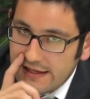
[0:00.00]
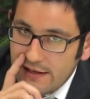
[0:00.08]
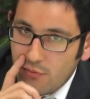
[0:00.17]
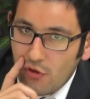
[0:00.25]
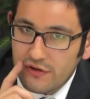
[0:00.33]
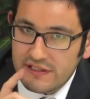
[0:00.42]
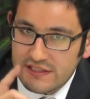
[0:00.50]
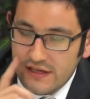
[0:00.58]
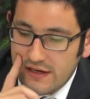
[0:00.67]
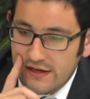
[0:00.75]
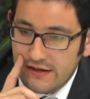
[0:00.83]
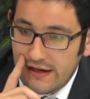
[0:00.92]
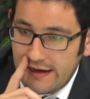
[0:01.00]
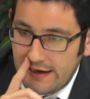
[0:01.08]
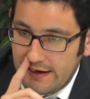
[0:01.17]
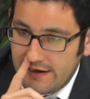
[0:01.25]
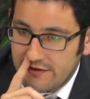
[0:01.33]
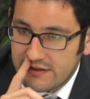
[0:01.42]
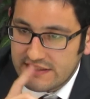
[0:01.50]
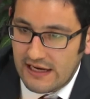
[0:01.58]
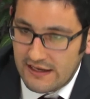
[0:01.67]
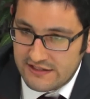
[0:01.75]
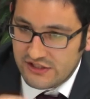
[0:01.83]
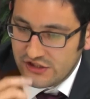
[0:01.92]
key point is here is that,
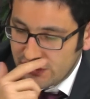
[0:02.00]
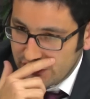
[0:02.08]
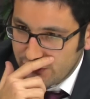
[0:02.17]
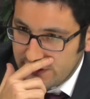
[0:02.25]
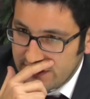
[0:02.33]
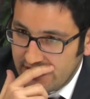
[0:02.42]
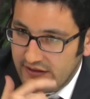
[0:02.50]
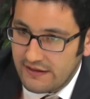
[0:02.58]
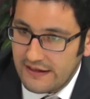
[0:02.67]
as Joshua said,